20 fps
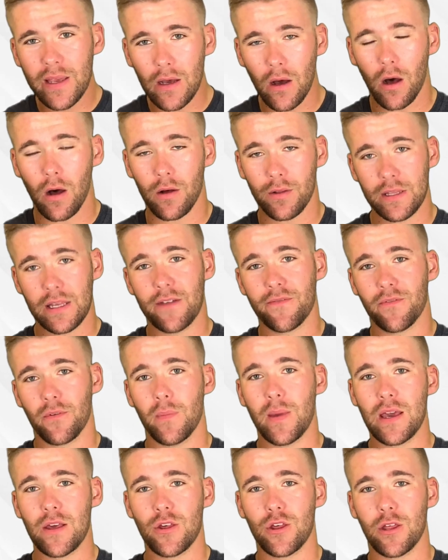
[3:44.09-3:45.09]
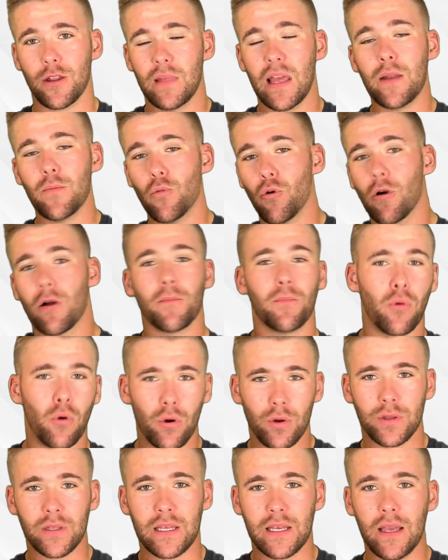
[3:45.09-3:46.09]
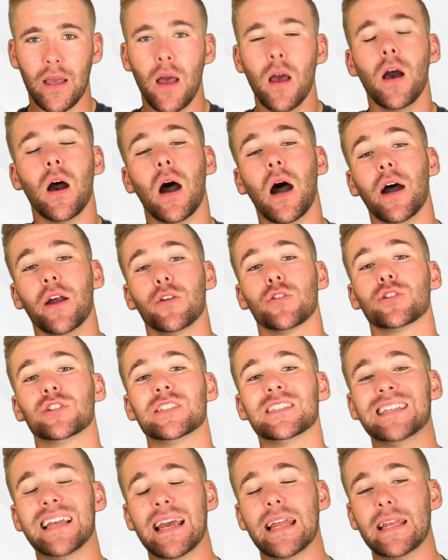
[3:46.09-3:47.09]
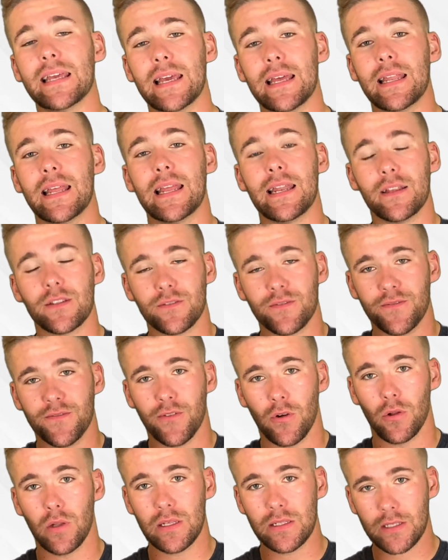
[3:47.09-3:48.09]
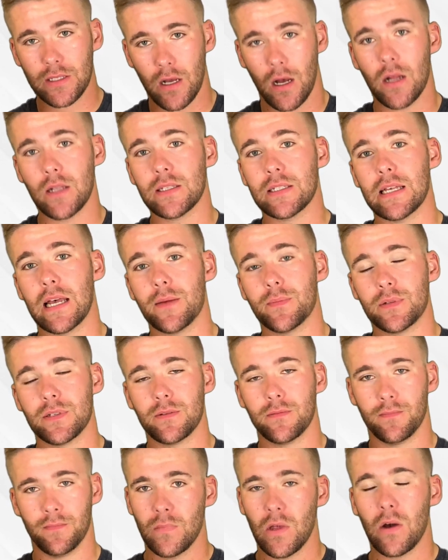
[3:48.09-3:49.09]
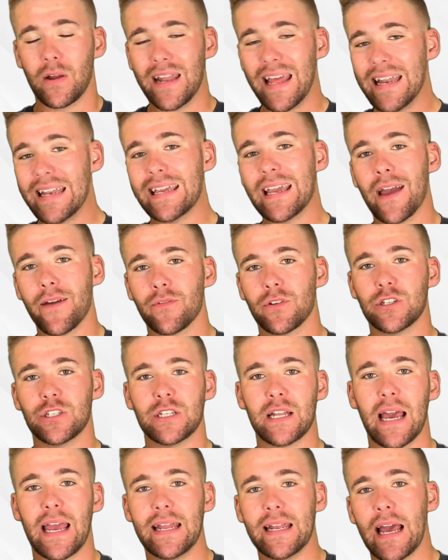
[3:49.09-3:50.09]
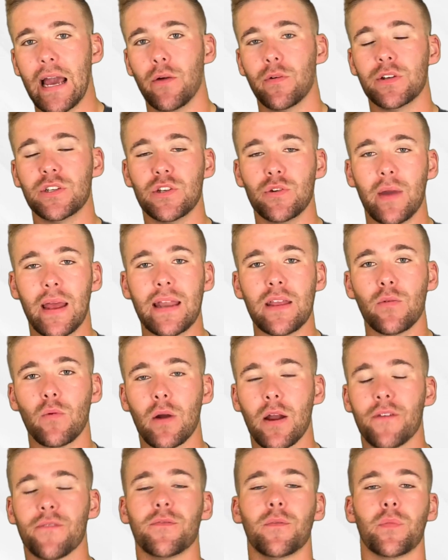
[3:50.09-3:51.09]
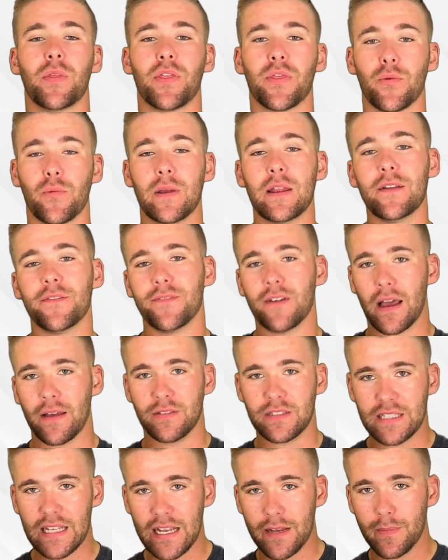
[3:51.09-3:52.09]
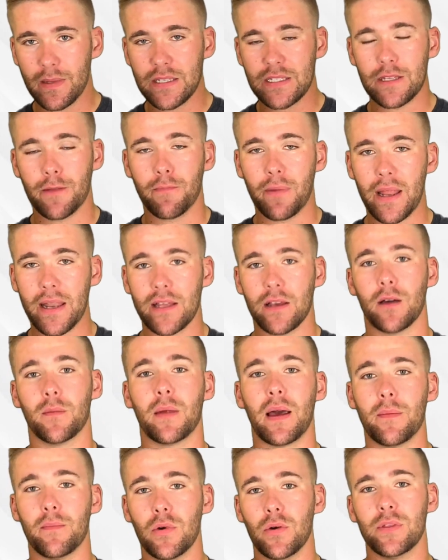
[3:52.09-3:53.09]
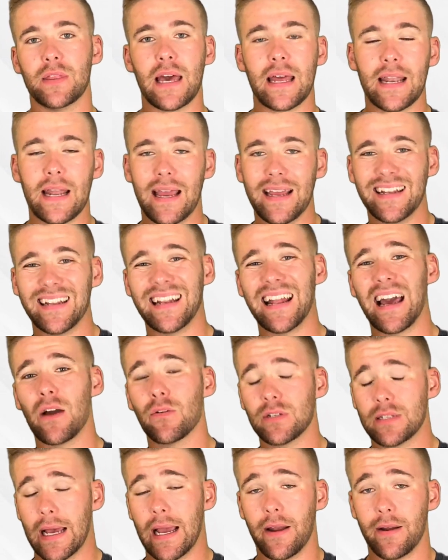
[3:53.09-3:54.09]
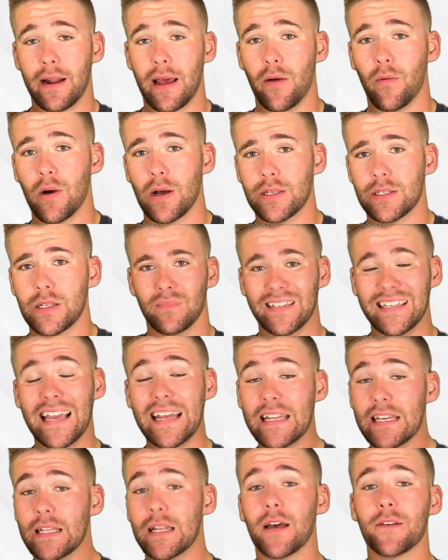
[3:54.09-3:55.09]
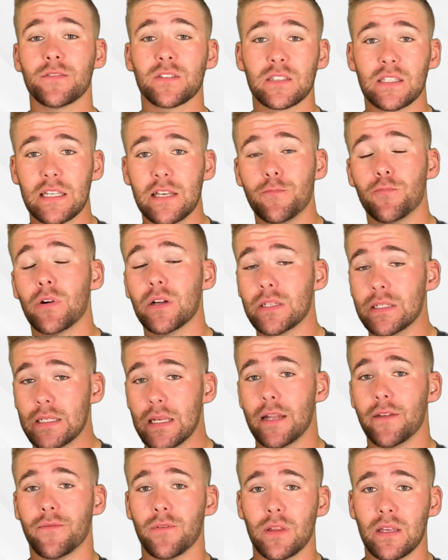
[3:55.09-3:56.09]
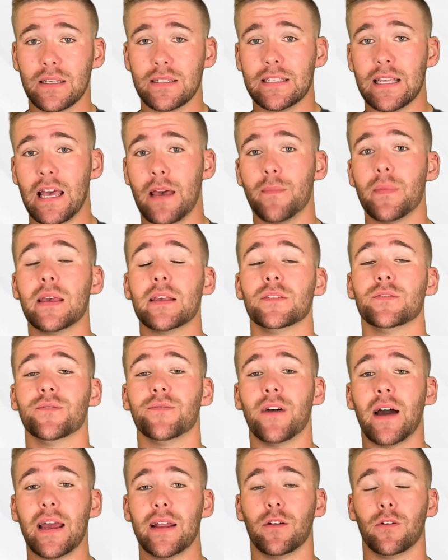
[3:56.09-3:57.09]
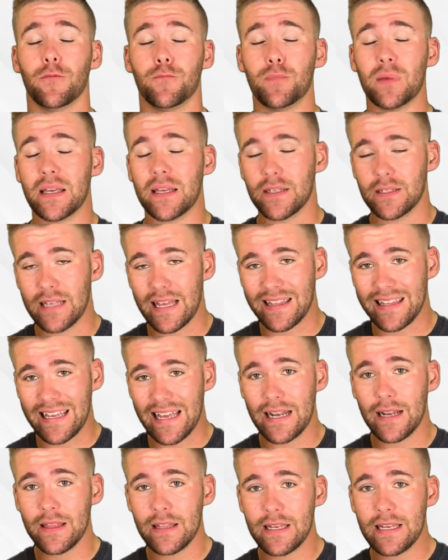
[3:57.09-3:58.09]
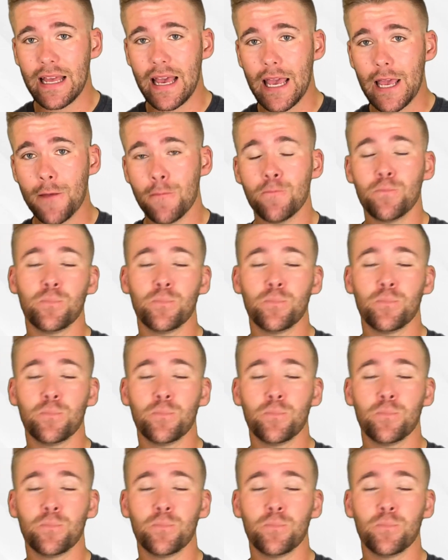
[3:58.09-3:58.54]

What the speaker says: all the information and, more importantly, understanding it in its fullest concepts. On any average night, I would do anywhere from 3 to 5 segments depending on my mood that night and how tired I was. Getting enough sleep when studying for the exam is vital because at the end of the day,